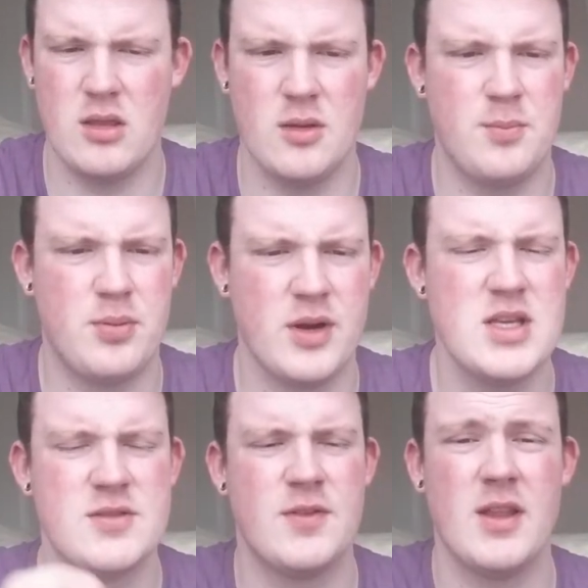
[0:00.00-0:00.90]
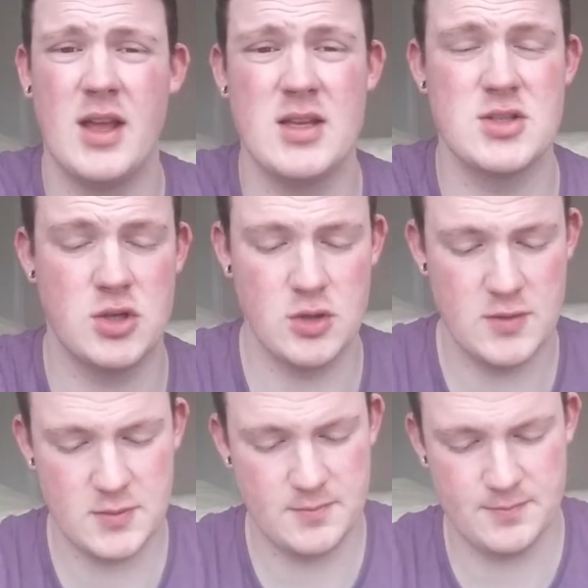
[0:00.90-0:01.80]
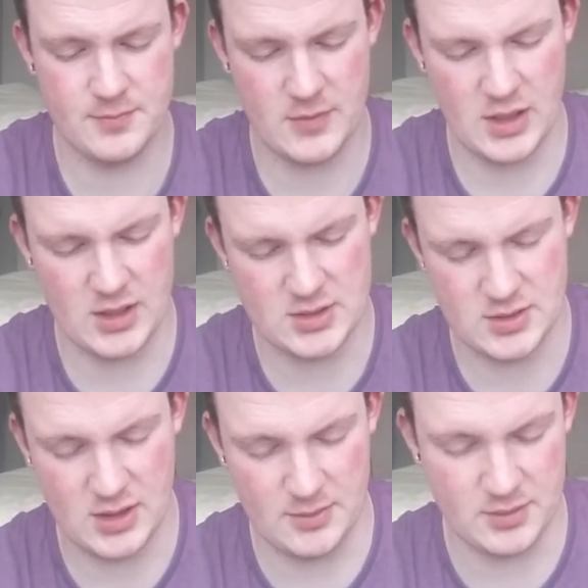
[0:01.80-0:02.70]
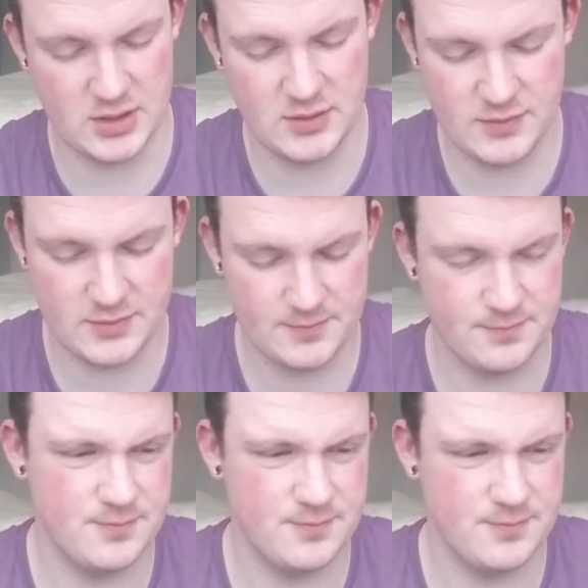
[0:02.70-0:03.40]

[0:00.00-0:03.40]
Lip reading: The price for that is good, as I believe.